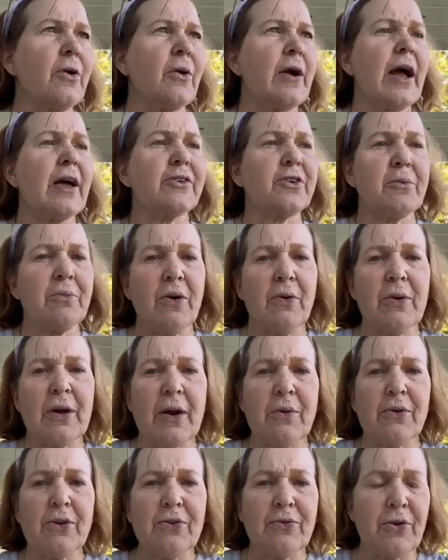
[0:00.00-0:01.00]
They are asking about
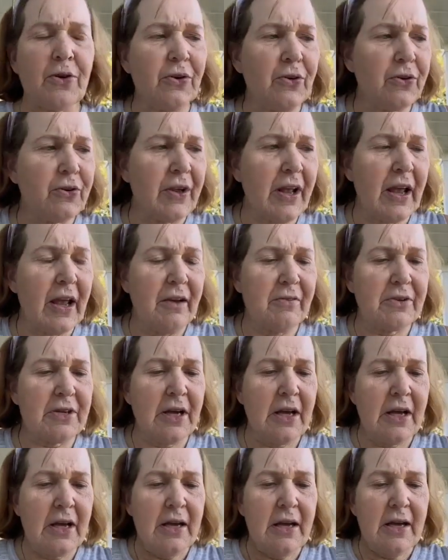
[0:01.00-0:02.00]
when I was first
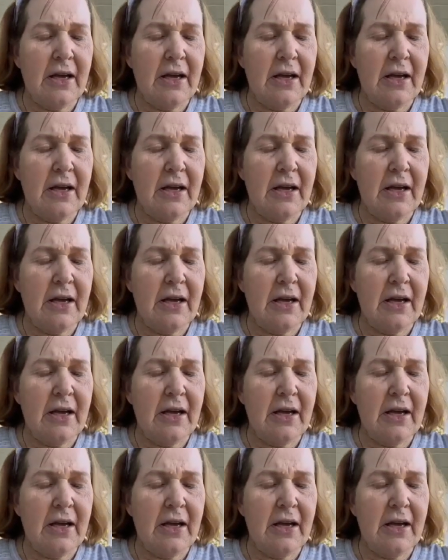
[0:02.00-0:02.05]
saved.